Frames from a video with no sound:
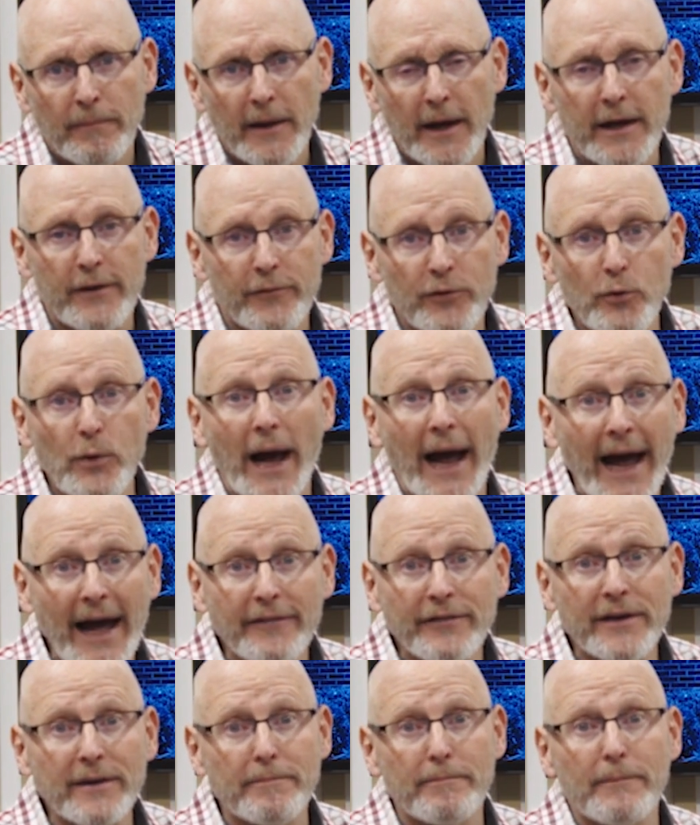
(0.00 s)
And if you
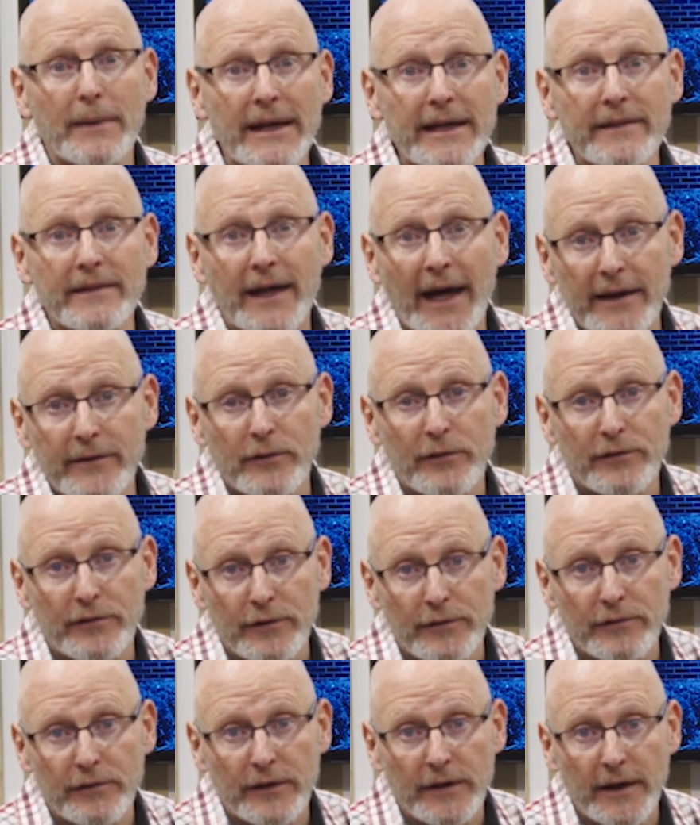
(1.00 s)
haven't made that
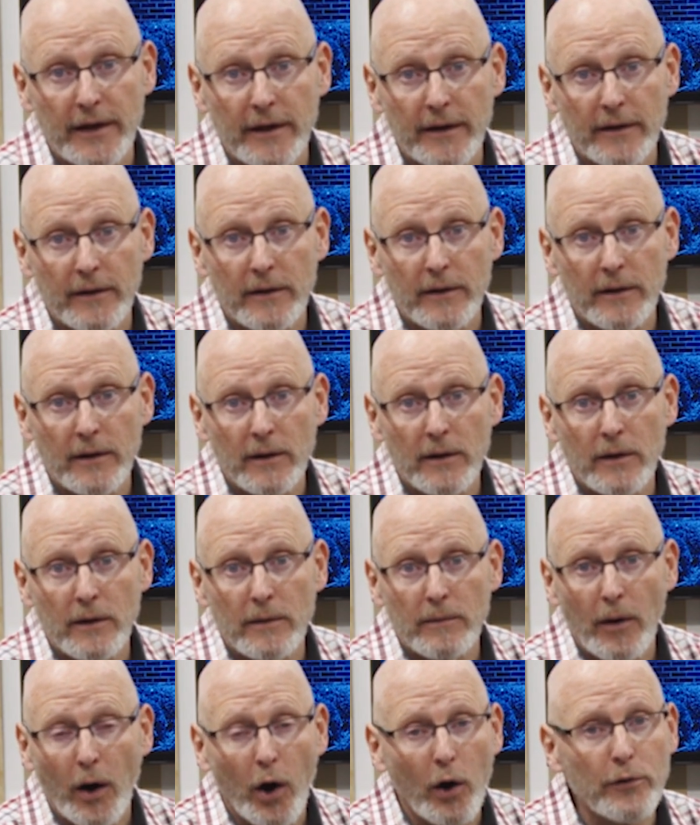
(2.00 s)
decision yet,
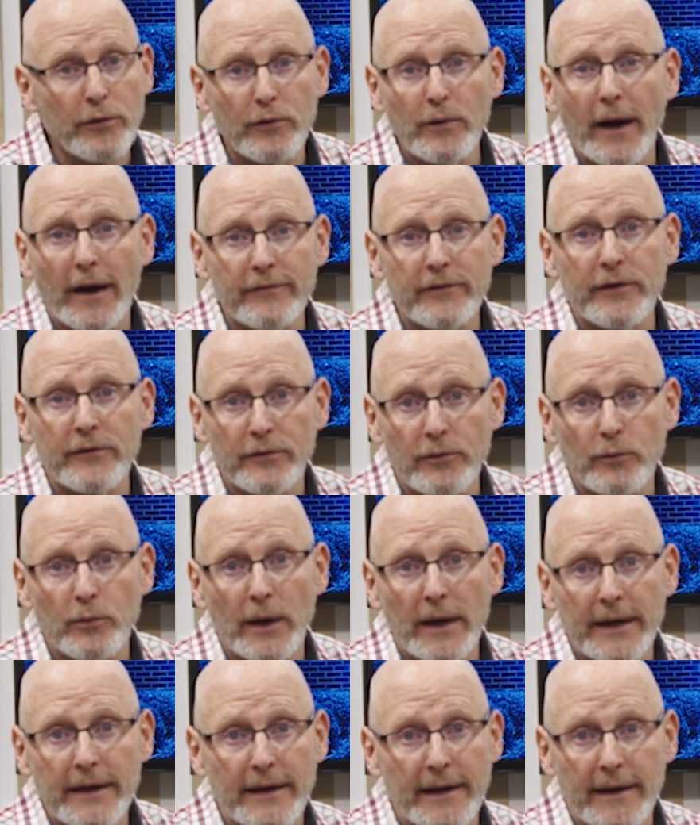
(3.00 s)
all you have to do
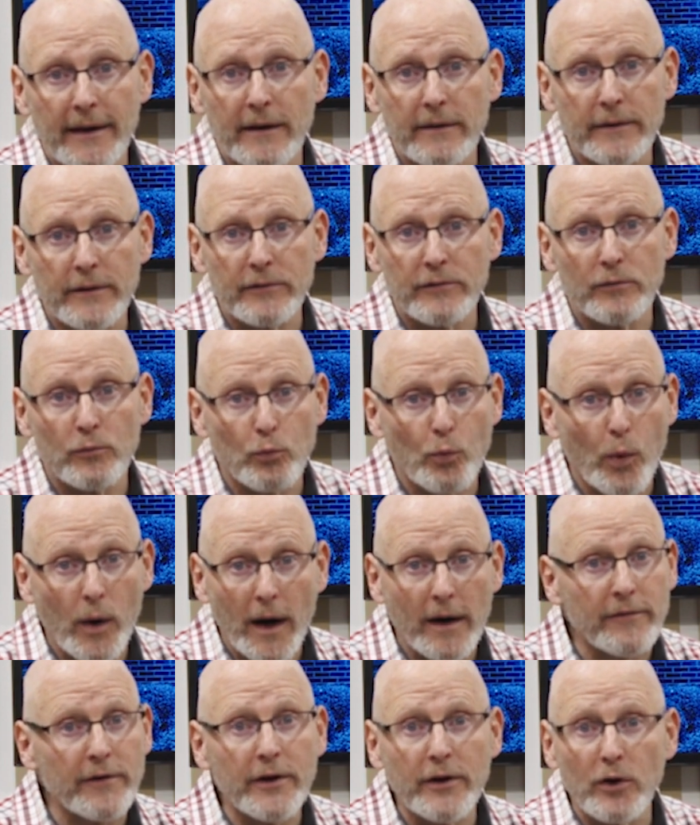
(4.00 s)
right now is
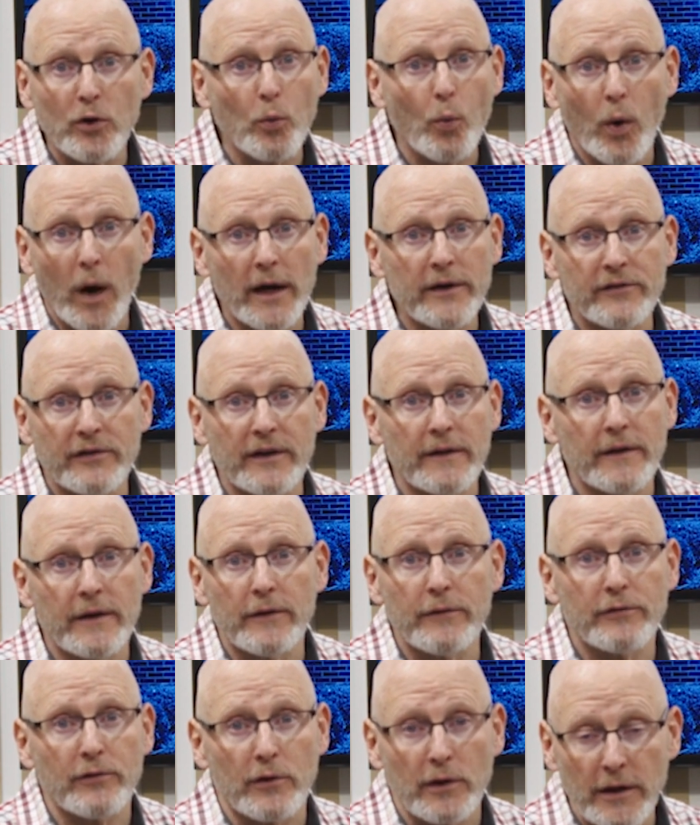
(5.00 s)
wherever you're watching
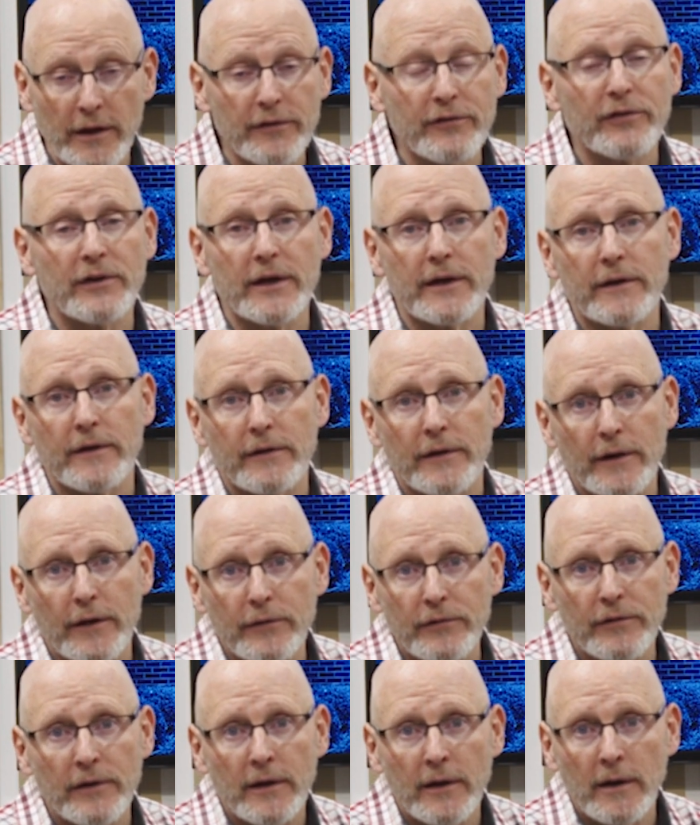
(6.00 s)
this or listening to
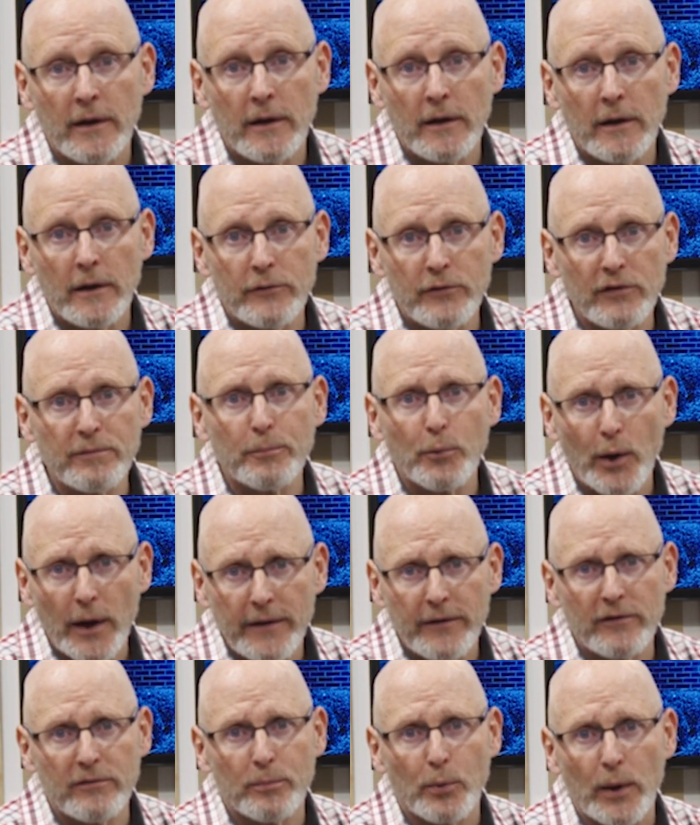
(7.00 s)
this, just
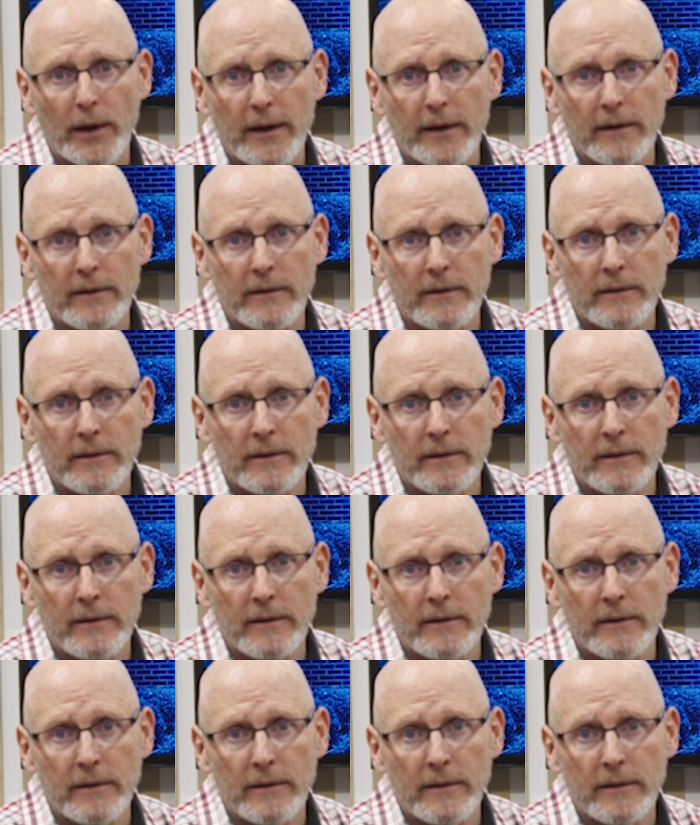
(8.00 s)
pray this prayer.